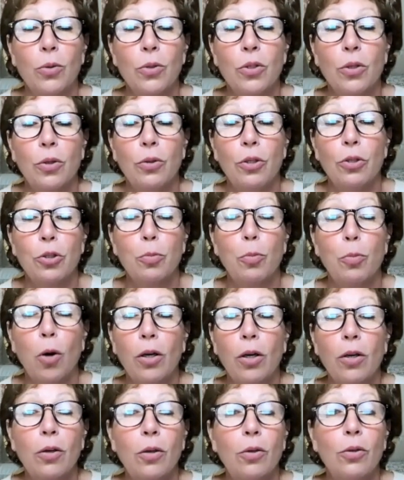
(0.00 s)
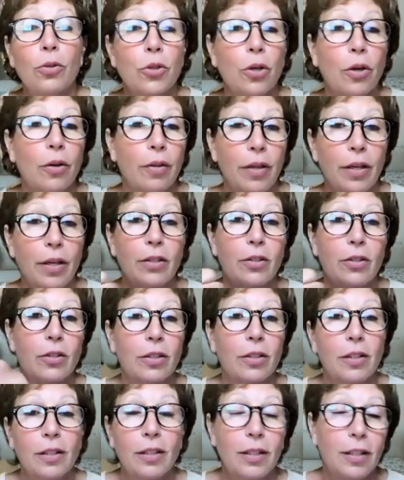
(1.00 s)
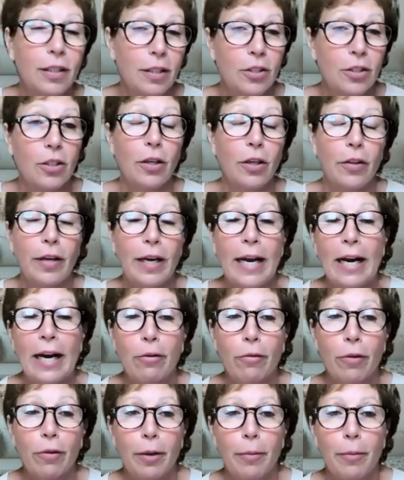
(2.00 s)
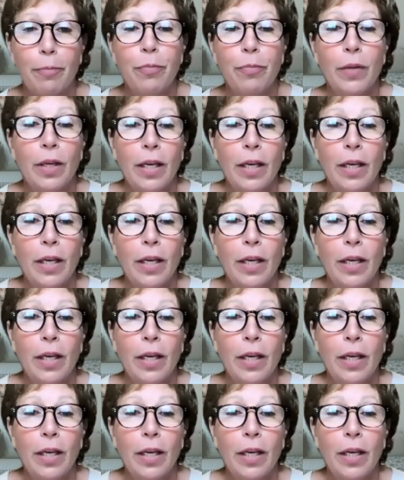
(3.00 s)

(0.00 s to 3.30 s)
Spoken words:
So your SMART goals are this. It's another acronym.